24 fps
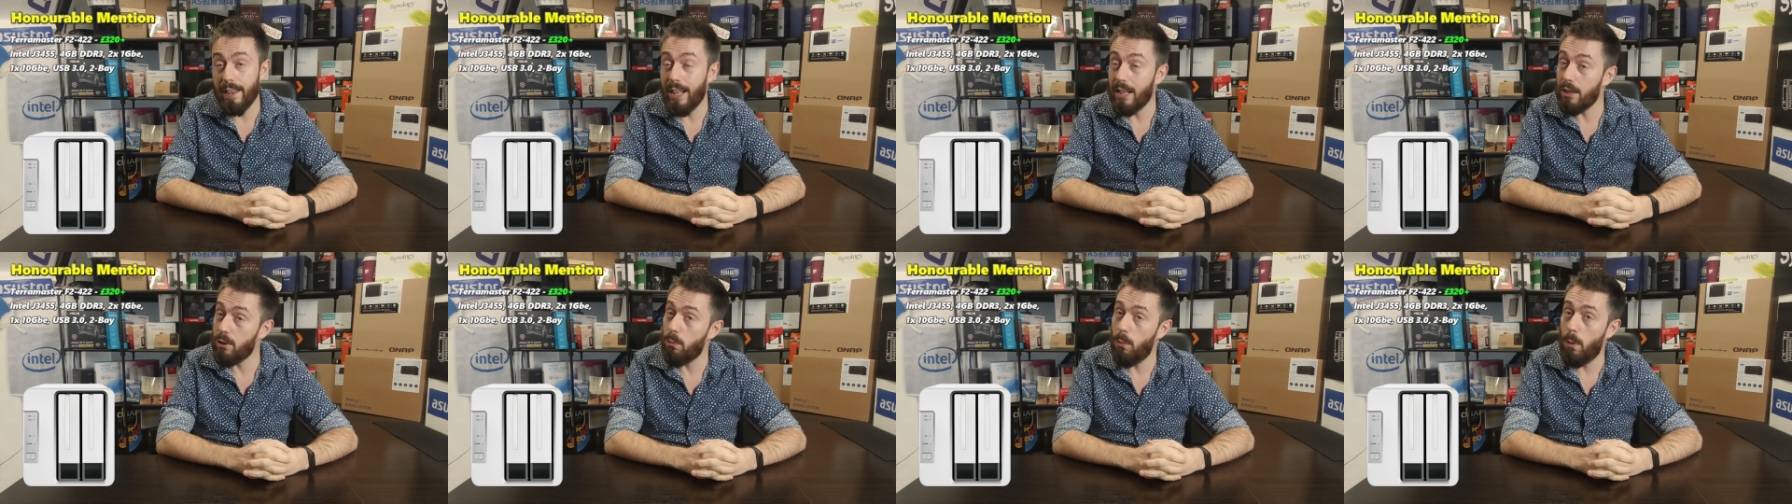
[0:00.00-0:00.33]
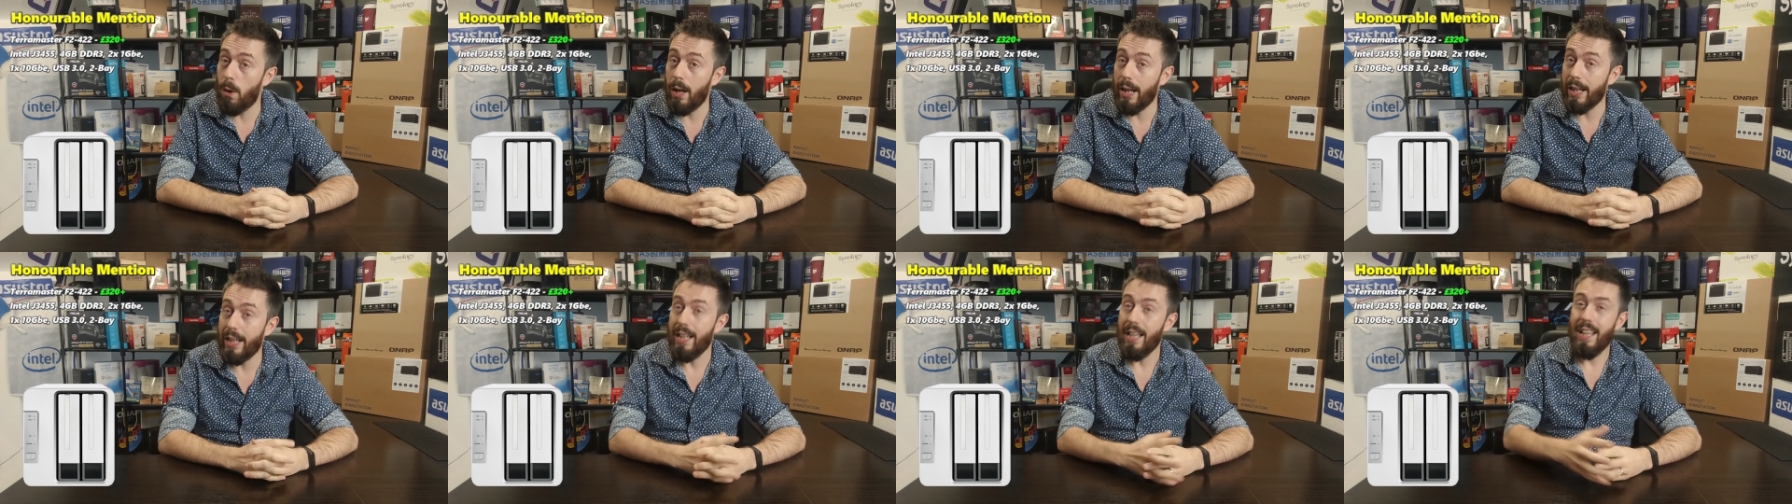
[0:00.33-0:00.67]
and that's
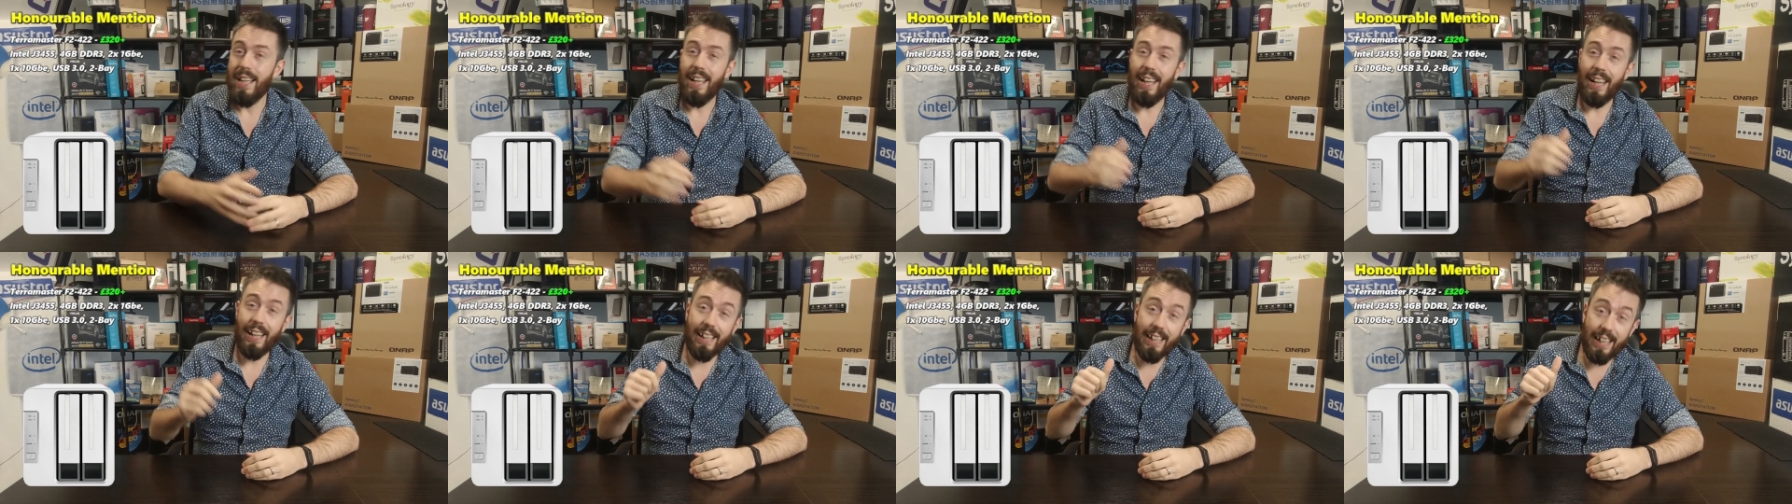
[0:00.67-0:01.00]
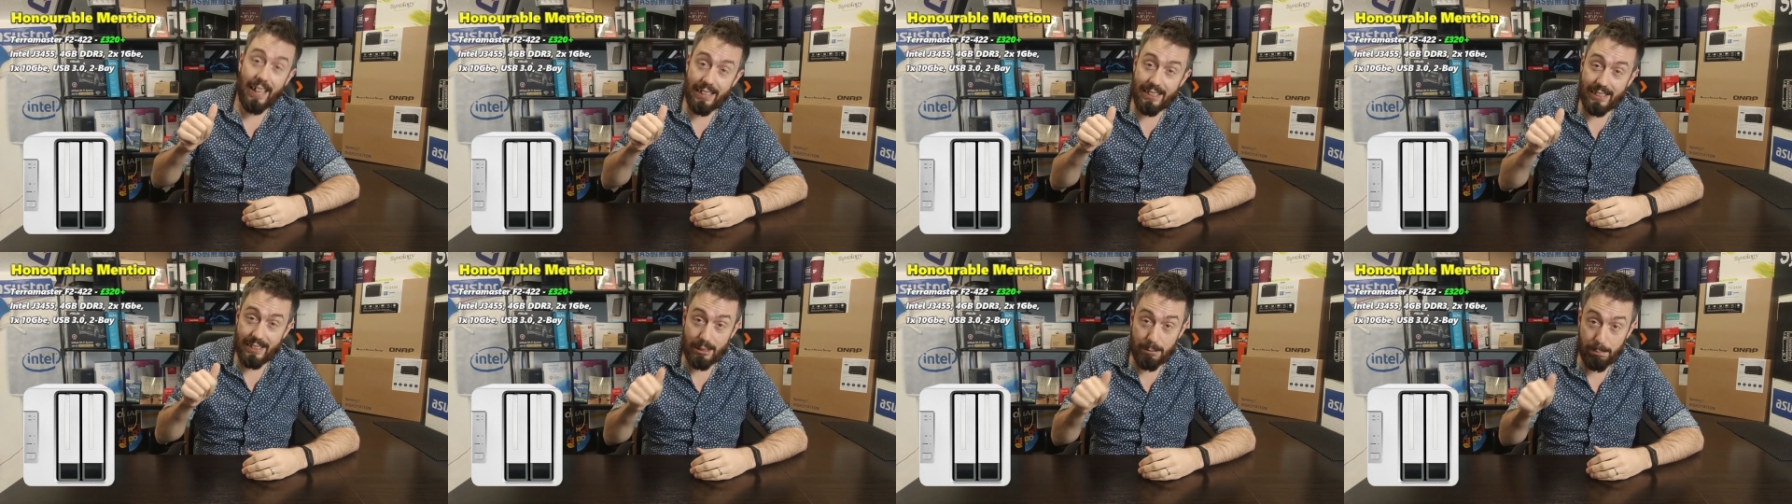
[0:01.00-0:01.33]
why
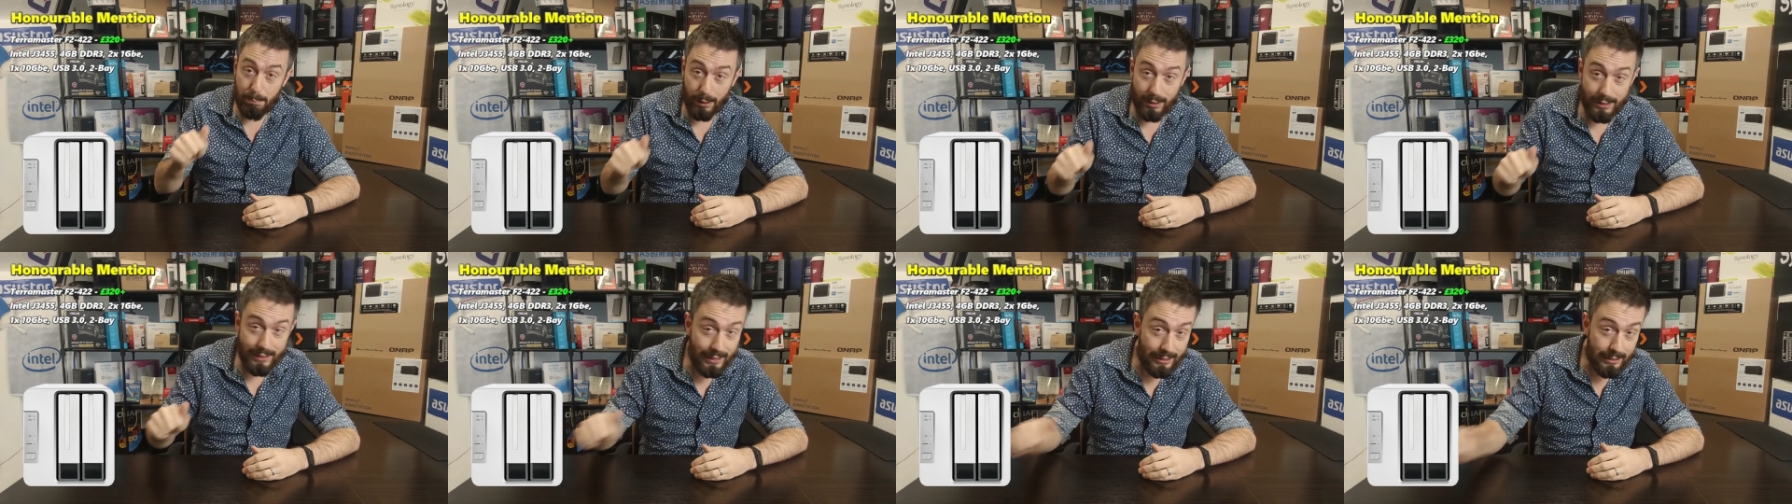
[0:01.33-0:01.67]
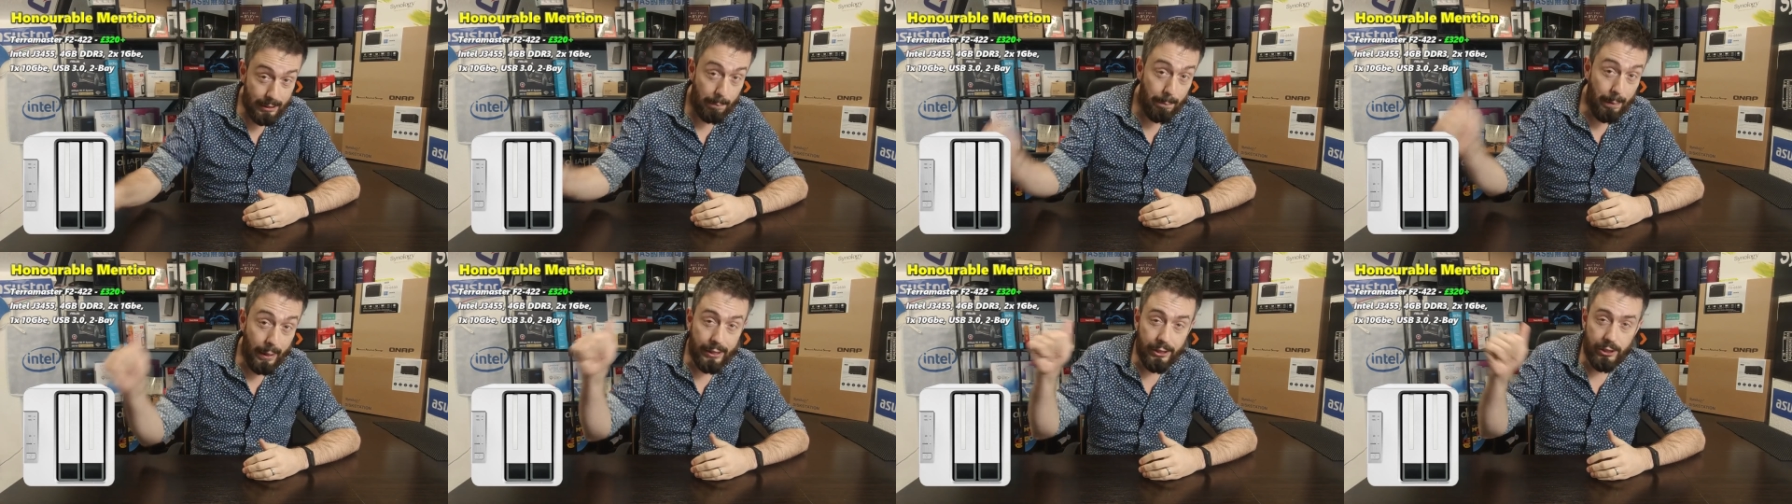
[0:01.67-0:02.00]
it gets its
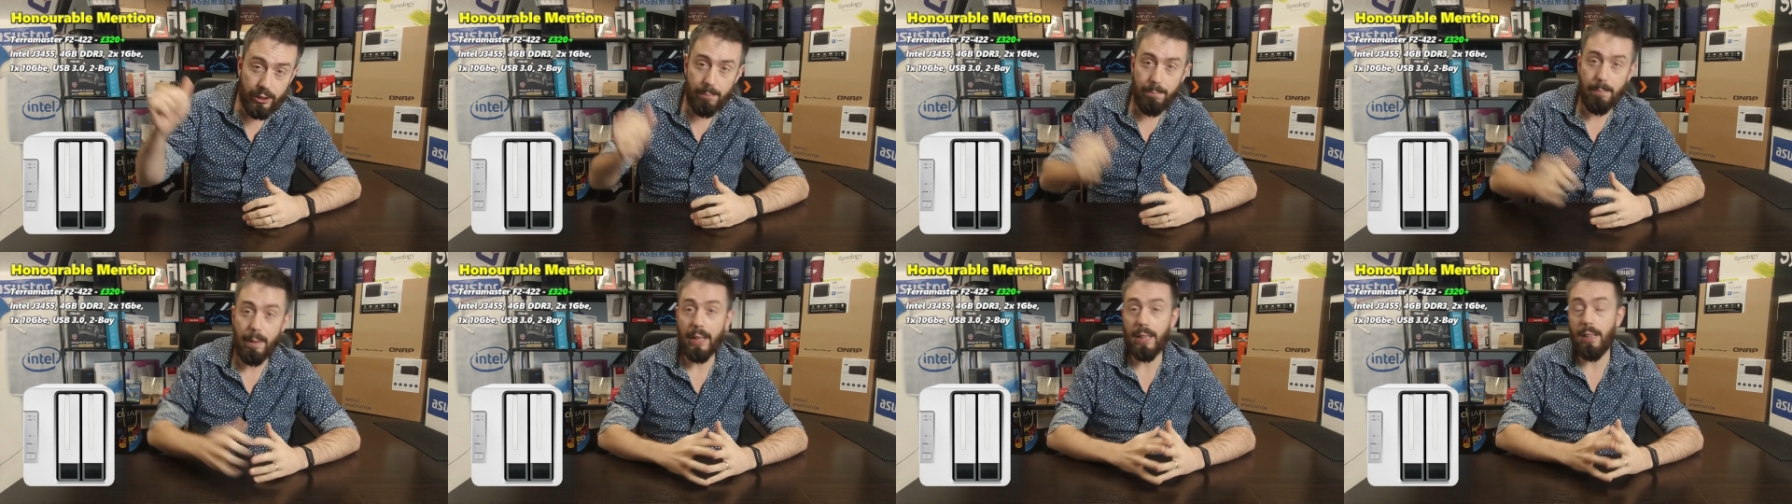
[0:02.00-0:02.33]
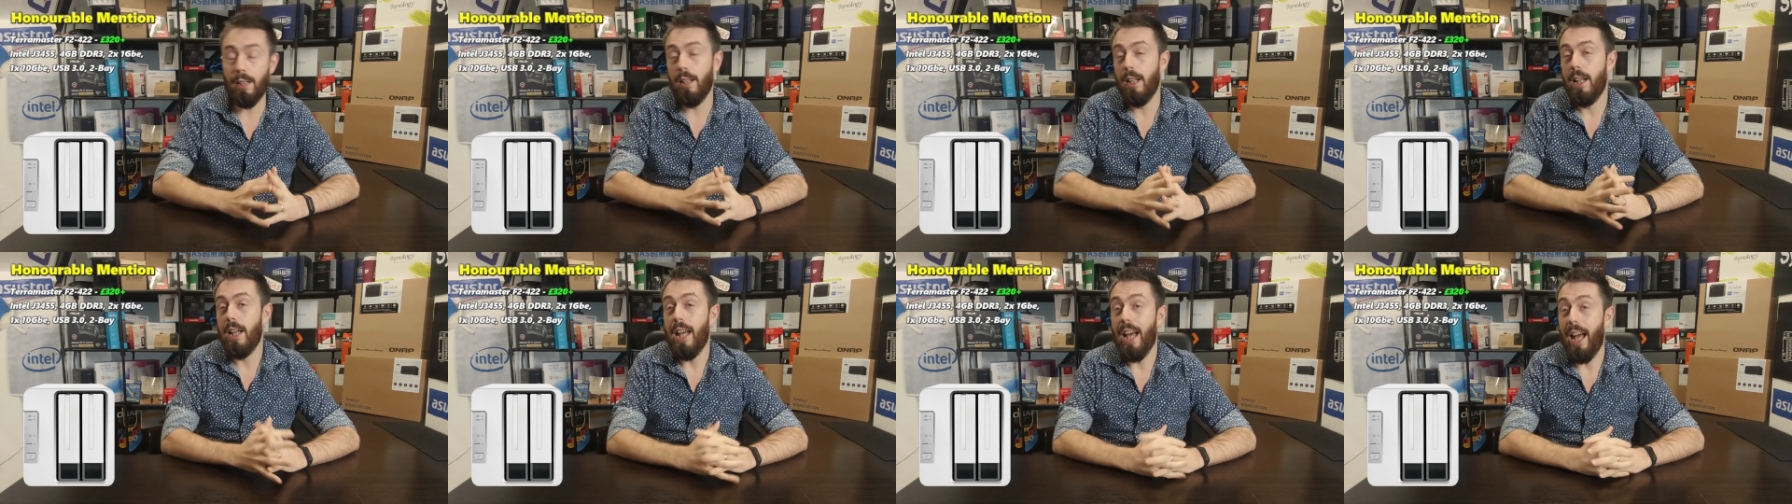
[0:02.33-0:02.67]
participation
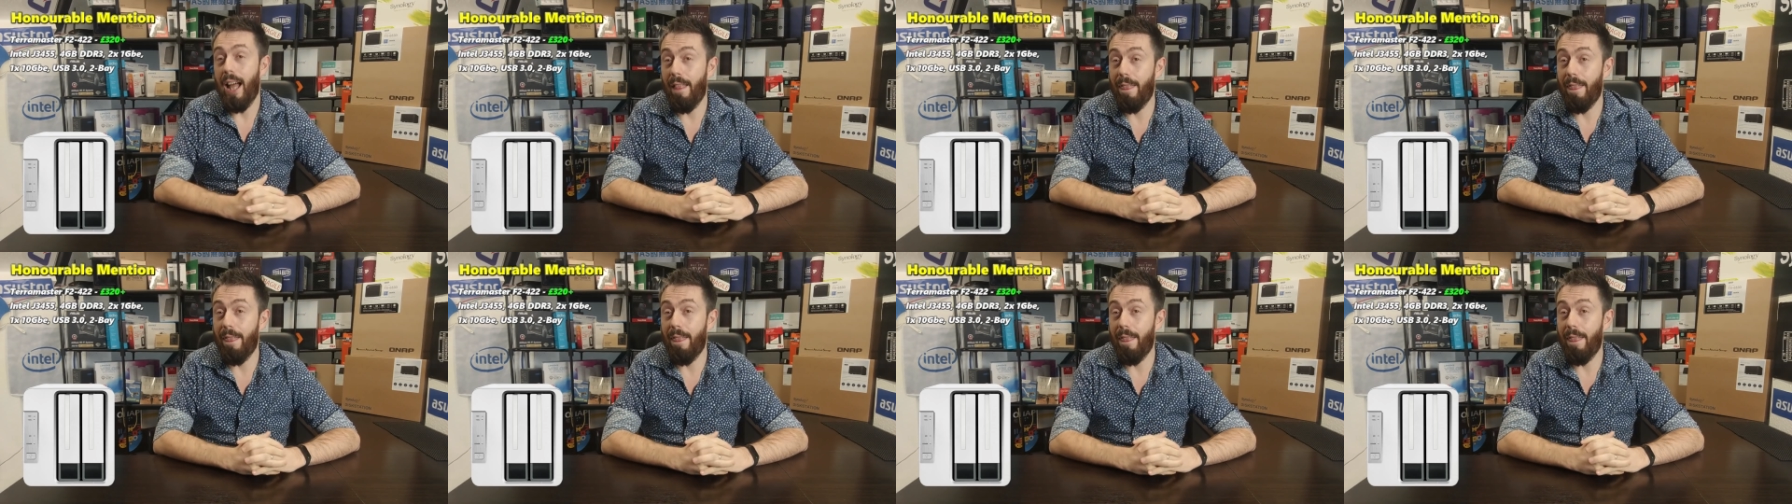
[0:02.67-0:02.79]
medal,